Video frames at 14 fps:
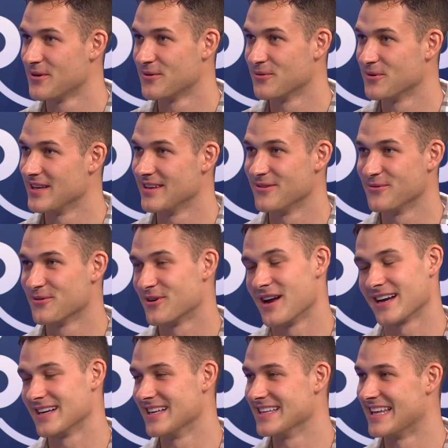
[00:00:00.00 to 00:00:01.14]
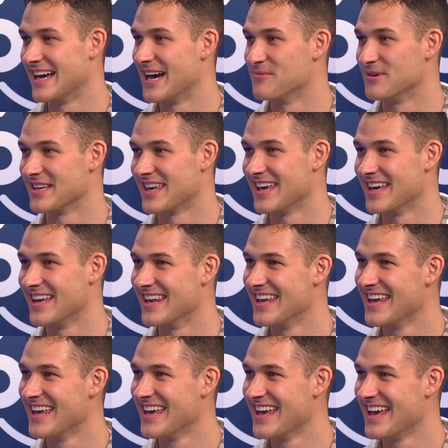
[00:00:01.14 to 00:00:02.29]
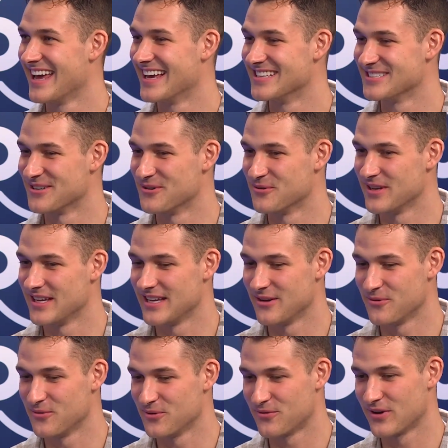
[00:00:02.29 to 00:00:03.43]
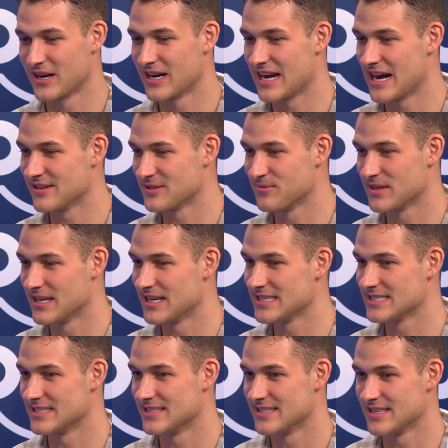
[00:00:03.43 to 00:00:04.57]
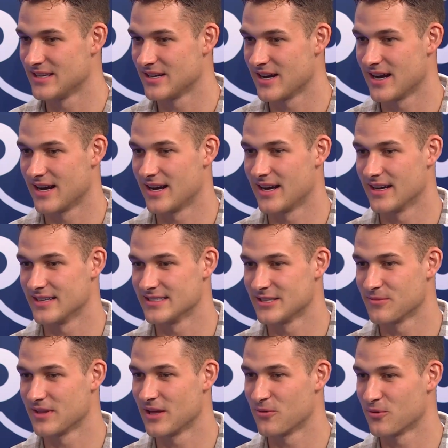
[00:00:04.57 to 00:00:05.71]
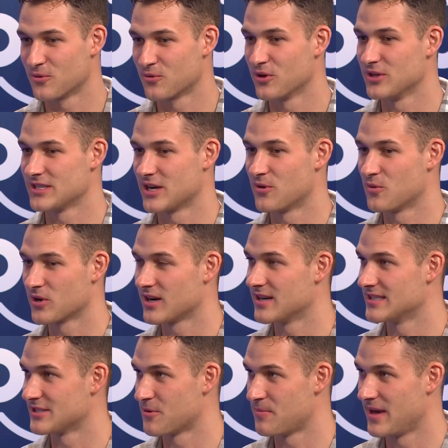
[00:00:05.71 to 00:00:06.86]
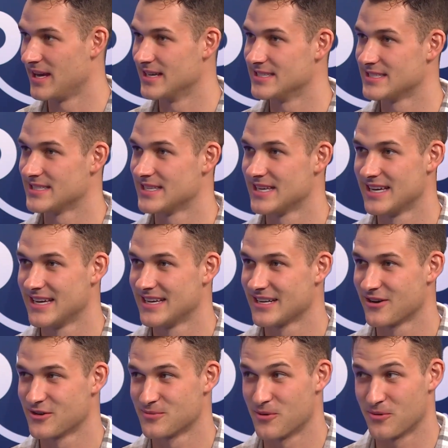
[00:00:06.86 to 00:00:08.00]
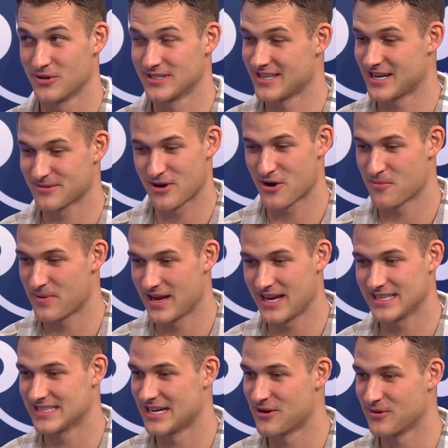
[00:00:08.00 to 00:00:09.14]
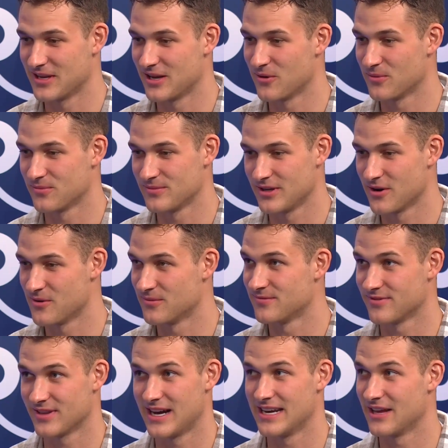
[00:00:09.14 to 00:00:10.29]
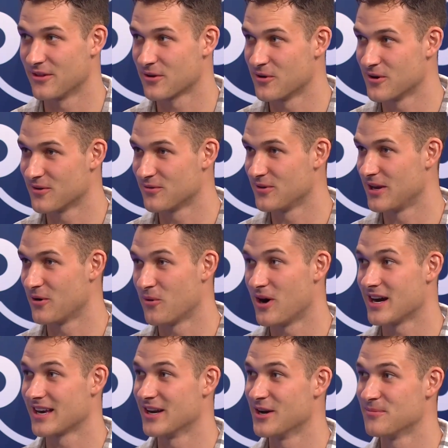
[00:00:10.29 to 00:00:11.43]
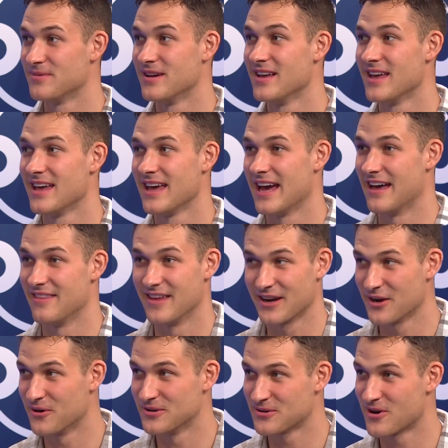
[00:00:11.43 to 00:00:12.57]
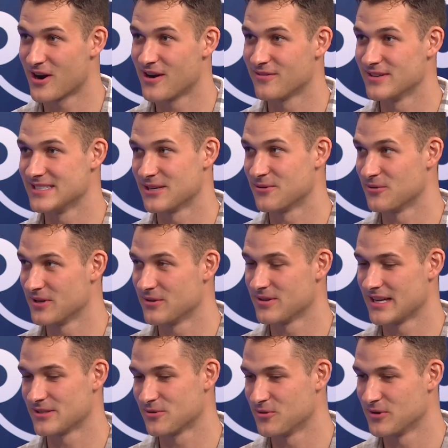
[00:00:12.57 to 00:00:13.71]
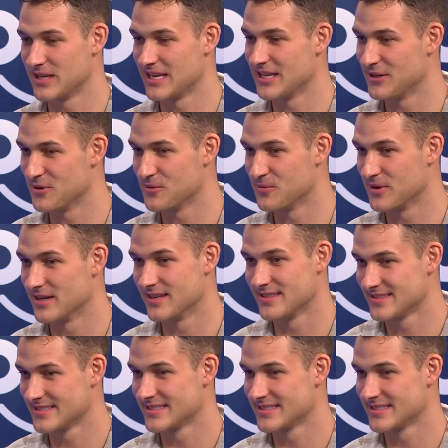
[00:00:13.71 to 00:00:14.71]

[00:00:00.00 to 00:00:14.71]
we're not going to let that happen again. And so we figured out some things, and something that we were really trying to work on is our pace. Coach Pope always talks about our pace and how we need to, fly down the court. If we need to walk it up and then go into our offense, that's what we need to do. But,